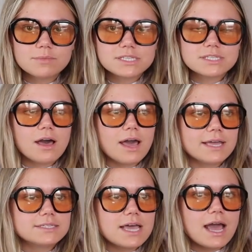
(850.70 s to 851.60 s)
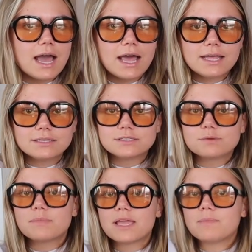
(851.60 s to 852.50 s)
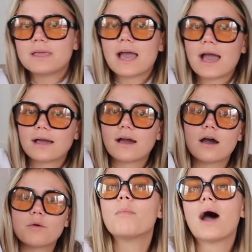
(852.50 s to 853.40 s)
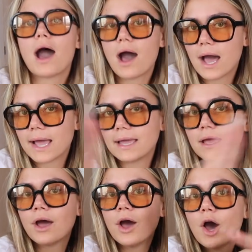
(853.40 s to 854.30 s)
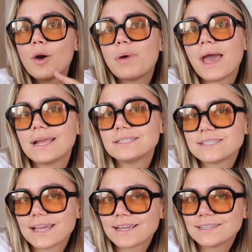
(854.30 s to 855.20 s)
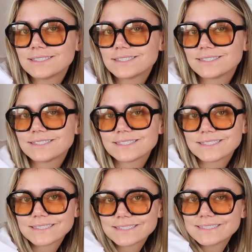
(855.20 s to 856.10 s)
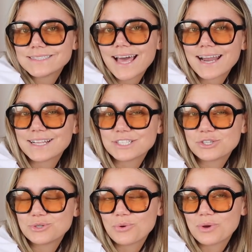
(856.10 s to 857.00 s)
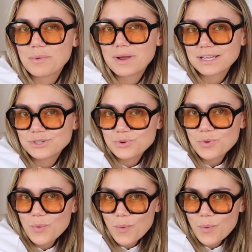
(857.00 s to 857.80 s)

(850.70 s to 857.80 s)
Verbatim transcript: on my side and maybe hang up my paintings. And I'll show you when I do.